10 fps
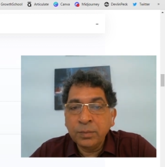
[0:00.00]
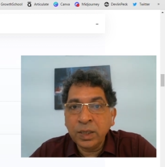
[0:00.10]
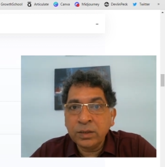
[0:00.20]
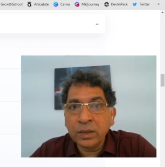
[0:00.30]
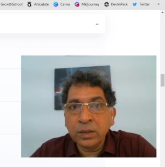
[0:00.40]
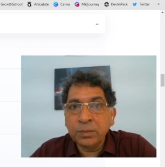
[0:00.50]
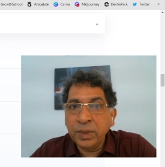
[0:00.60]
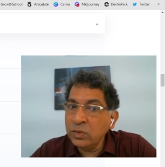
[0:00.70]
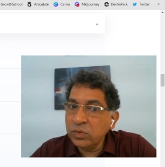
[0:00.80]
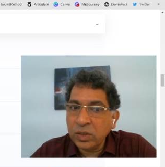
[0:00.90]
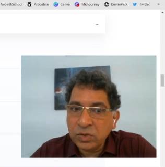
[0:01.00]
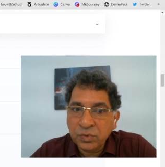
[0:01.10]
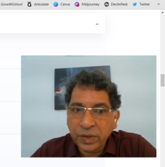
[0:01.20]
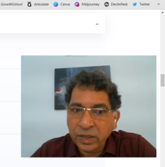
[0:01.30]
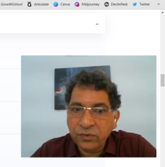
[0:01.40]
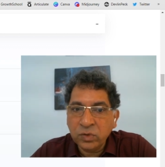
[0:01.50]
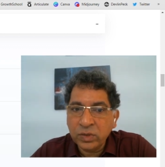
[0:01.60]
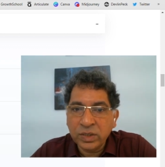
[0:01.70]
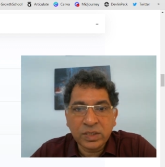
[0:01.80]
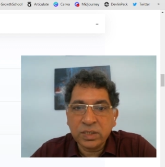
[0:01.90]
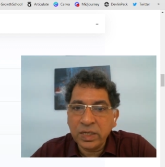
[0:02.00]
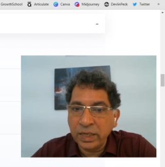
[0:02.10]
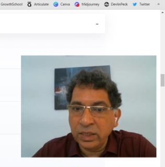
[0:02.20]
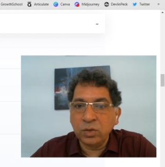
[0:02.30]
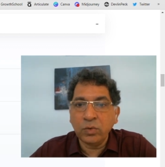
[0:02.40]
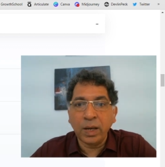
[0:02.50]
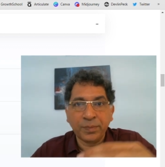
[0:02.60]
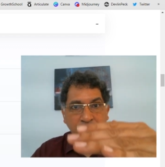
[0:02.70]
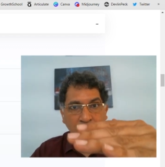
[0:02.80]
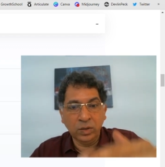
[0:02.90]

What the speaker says: But by 2024, this is likely to happen.